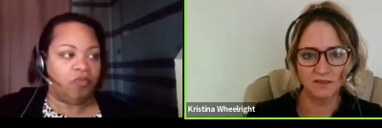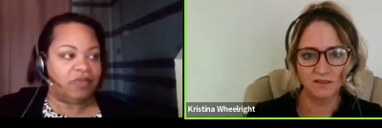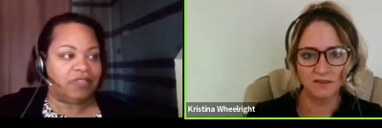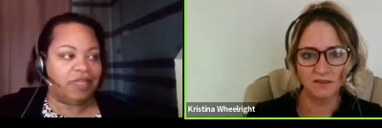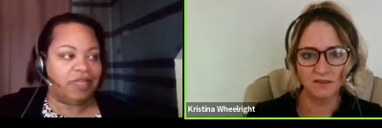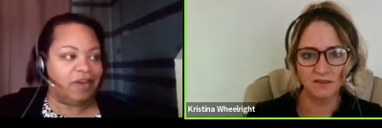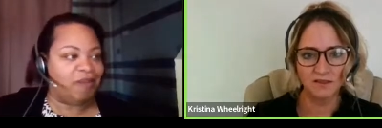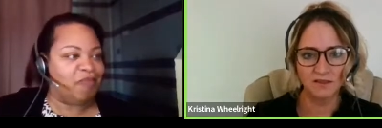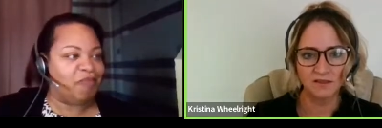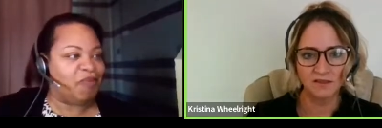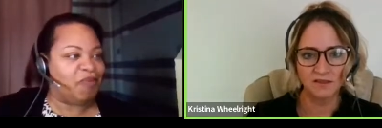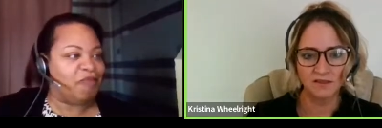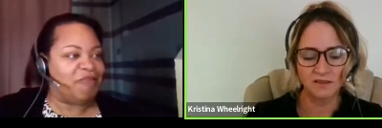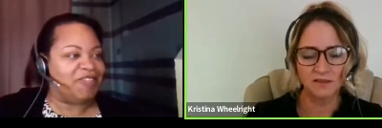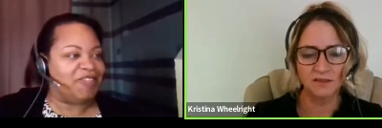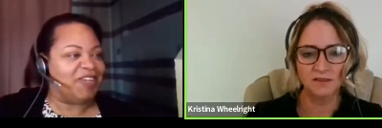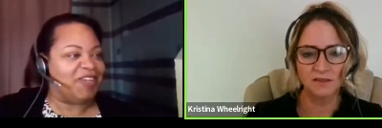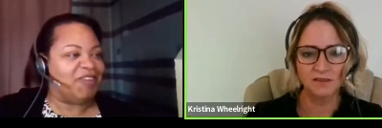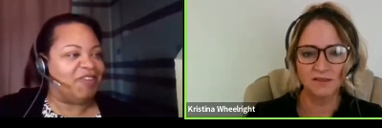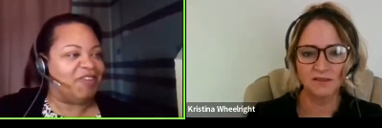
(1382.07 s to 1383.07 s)
Speaker 1: set up for
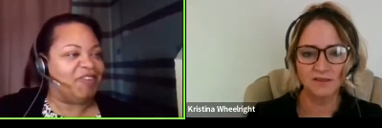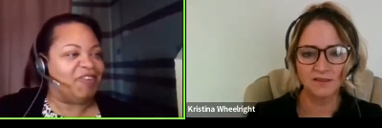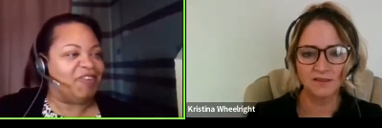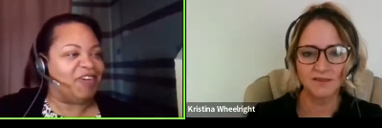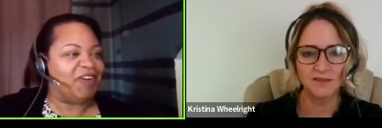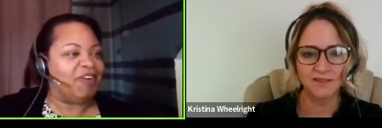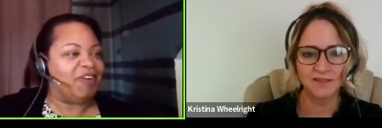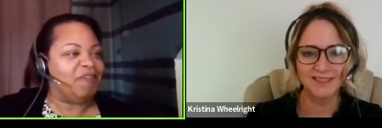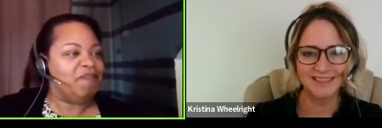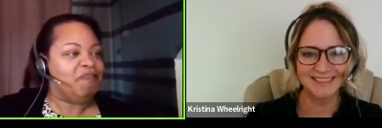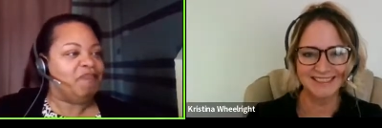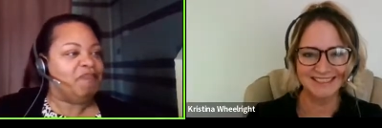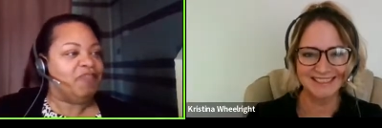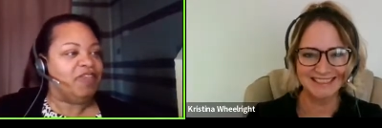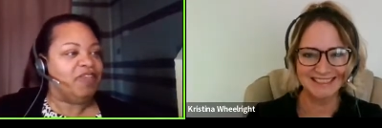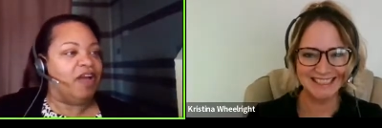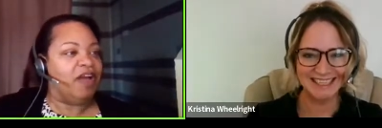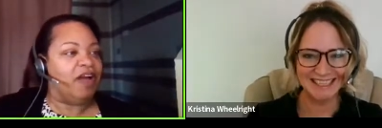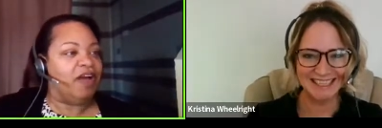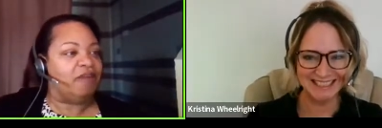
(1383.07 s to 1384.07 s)
myself over here.
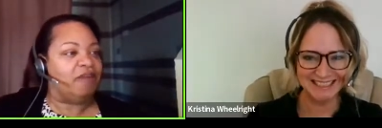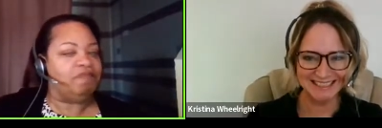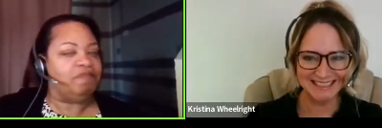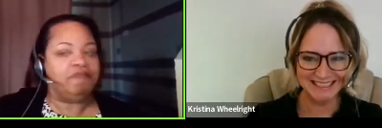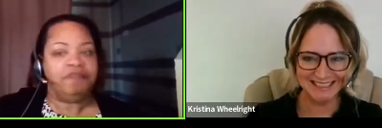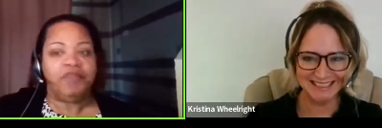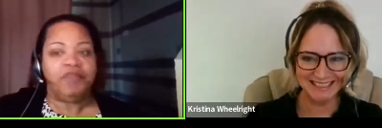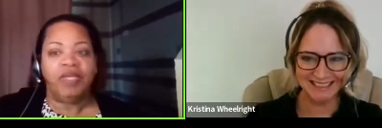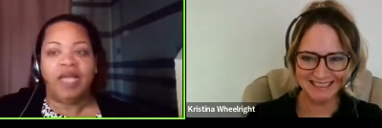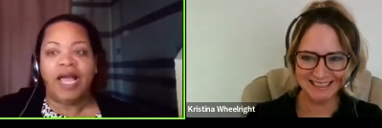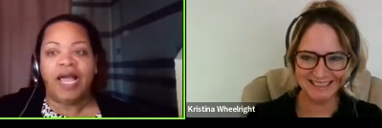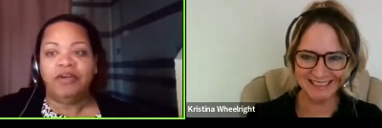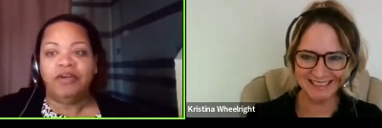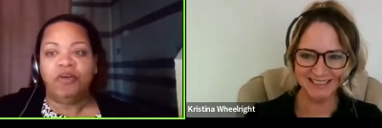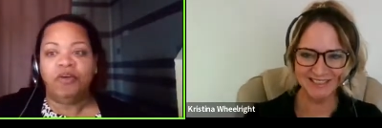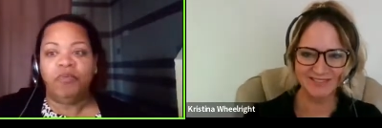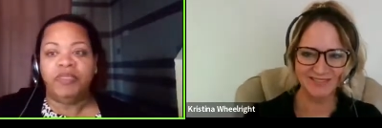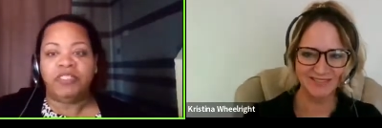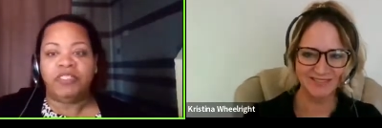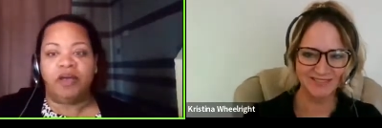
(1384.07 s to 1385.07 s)
Yeah. Um, I
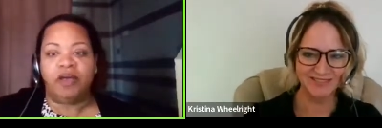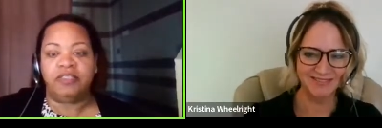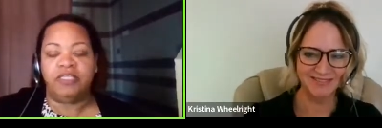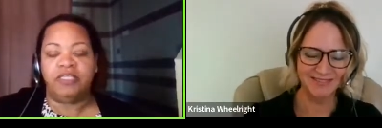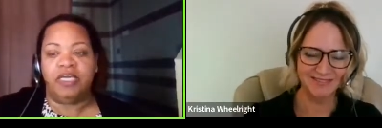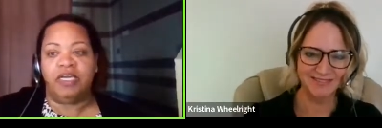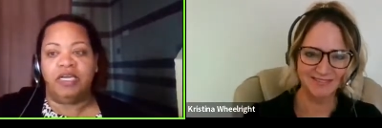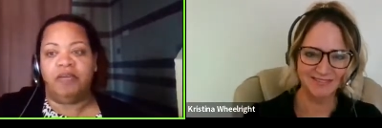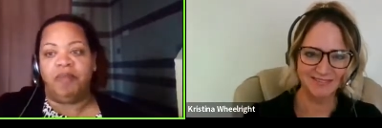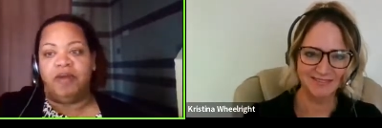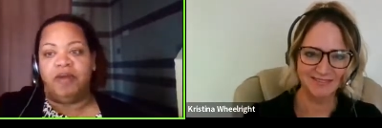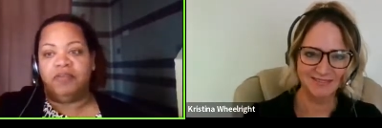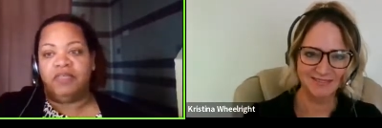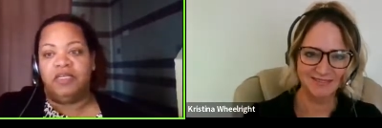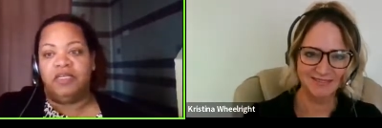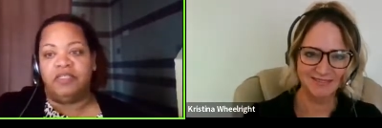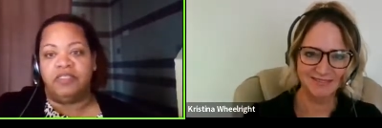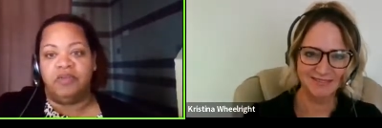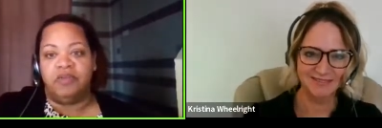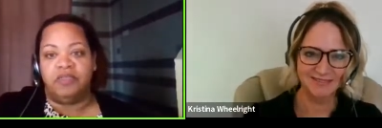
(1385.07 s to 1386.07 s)
know we talked again about
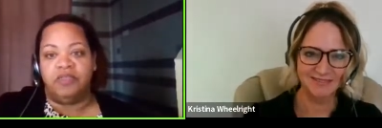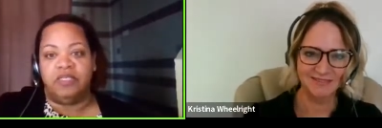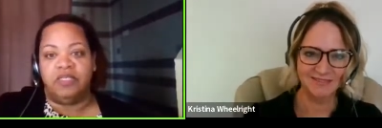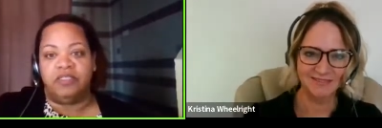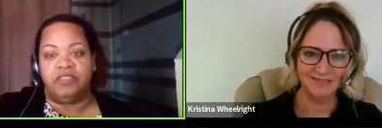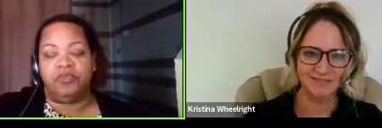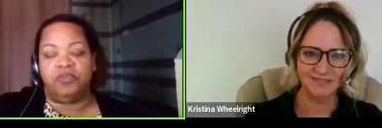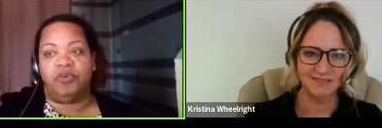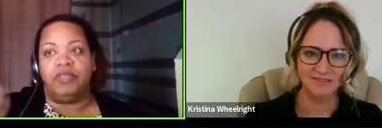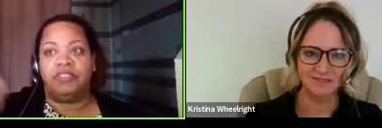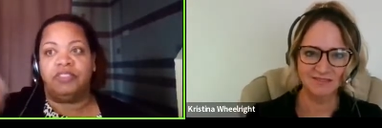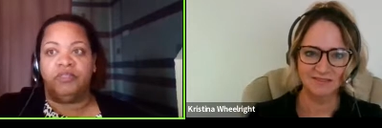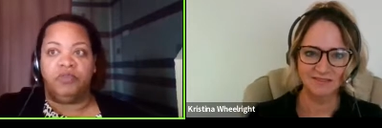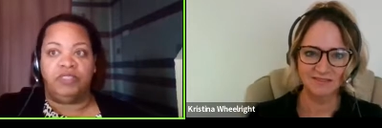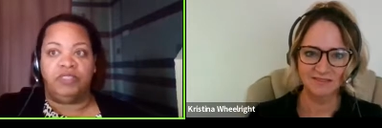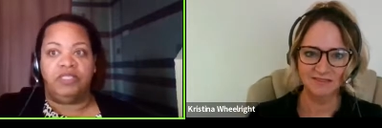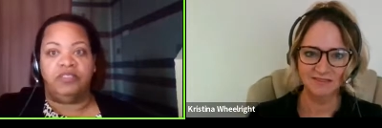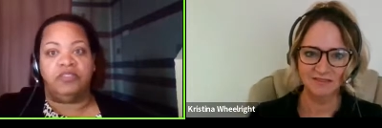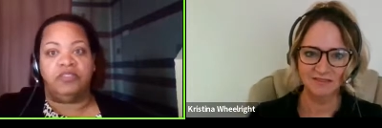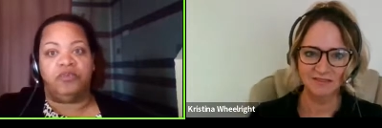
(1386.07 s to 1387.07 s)
the associate's degree.
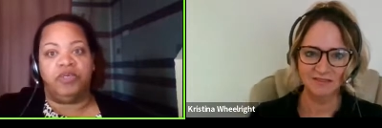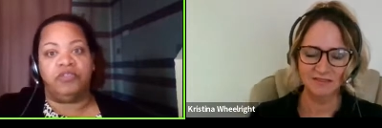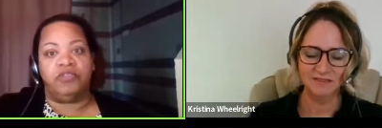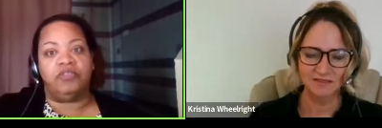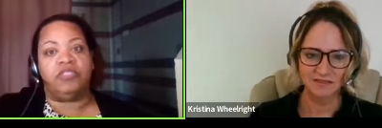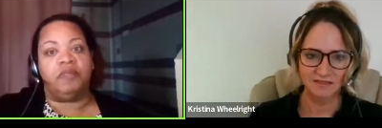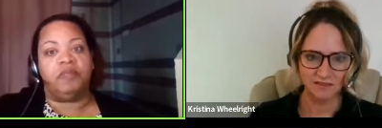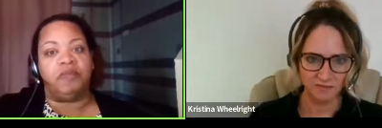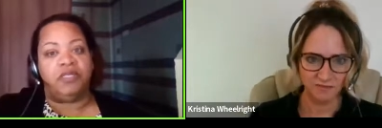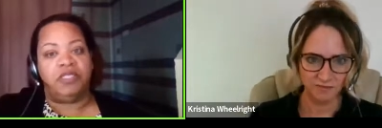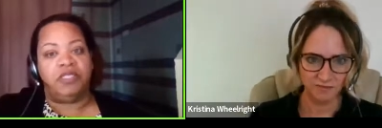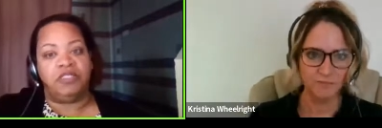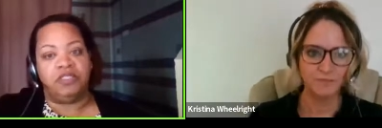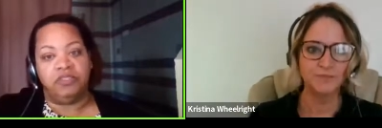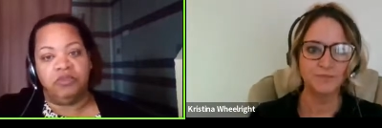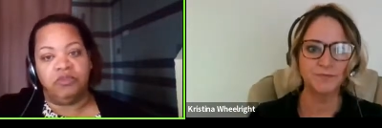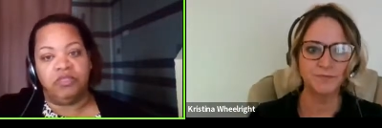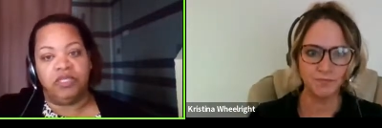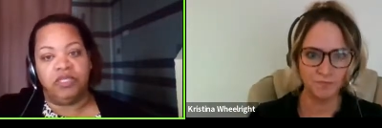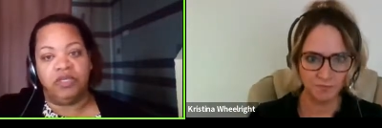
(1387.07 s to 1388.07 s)
Associate's degrees are typically
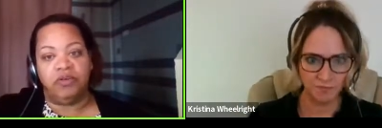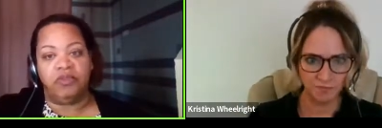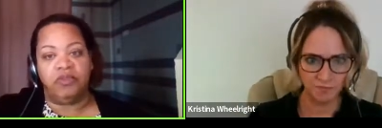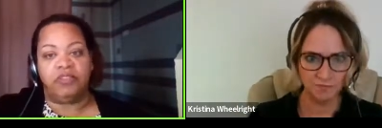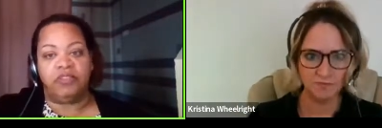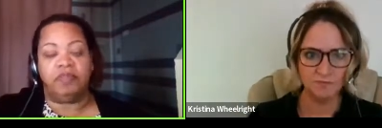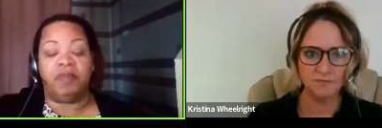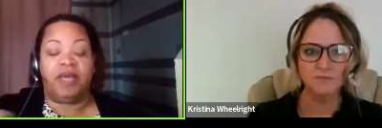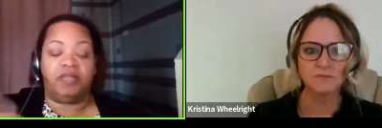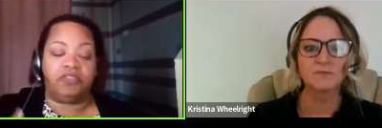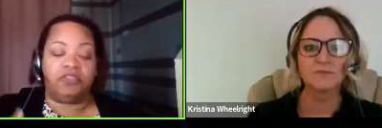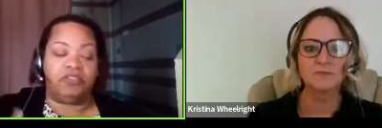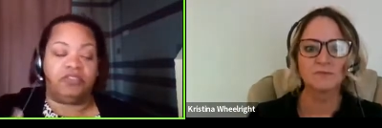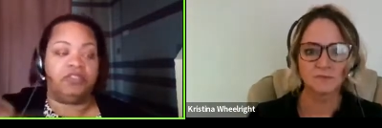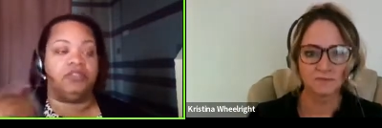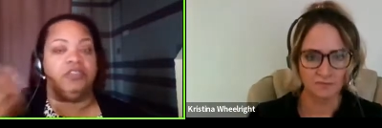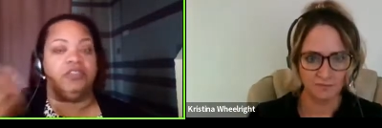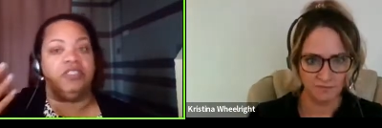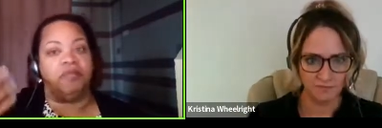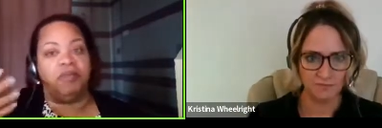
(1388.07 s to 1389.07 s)
2 mm-hmm. years, bachelor's
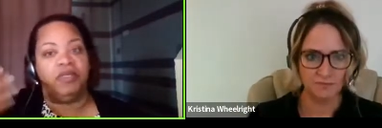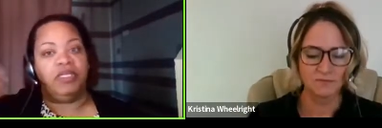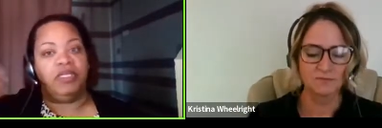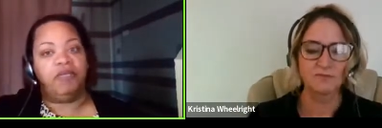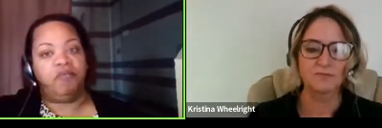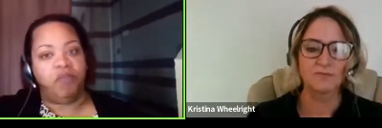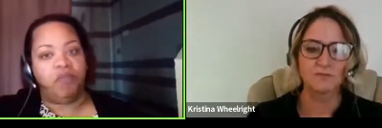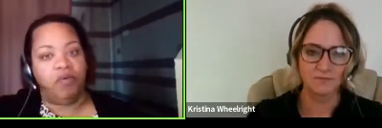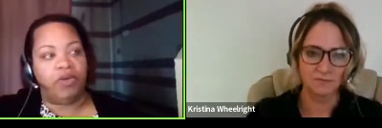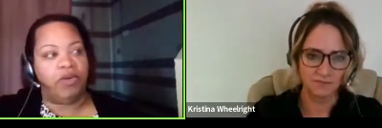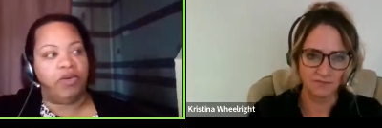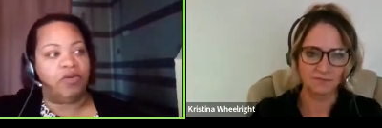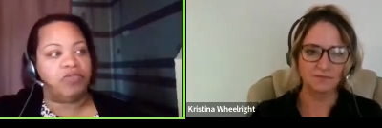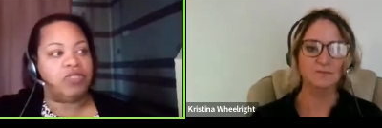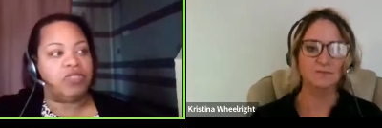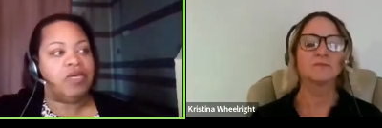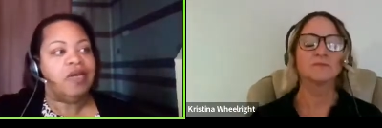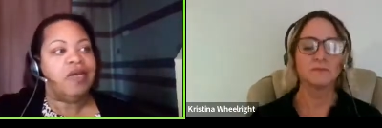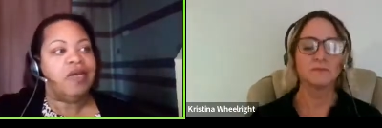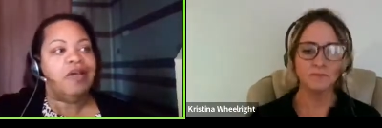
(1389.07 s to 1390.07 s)
are typically four years.